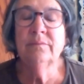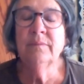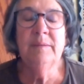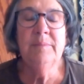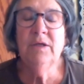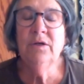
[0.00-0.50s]

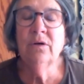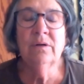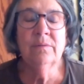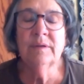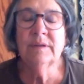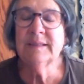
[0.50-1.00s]
maybe
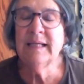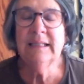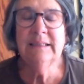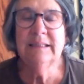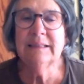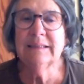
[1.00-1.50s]
you're
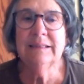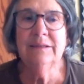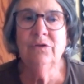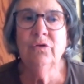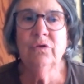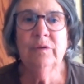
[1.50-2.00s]
scientists
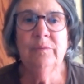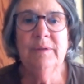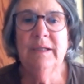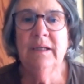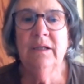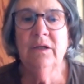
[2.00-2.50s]
and
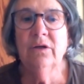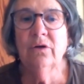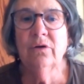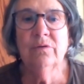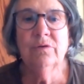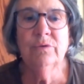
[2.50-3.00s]

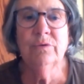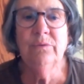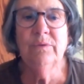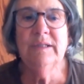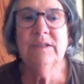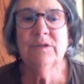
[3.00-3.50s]
you're doing
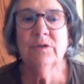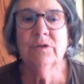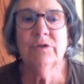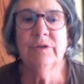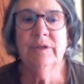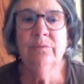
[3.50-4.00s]

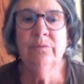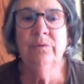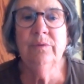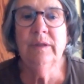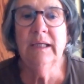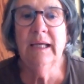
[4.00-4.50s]
research that would
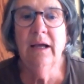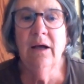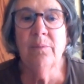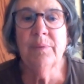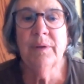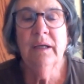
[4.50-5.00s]
really help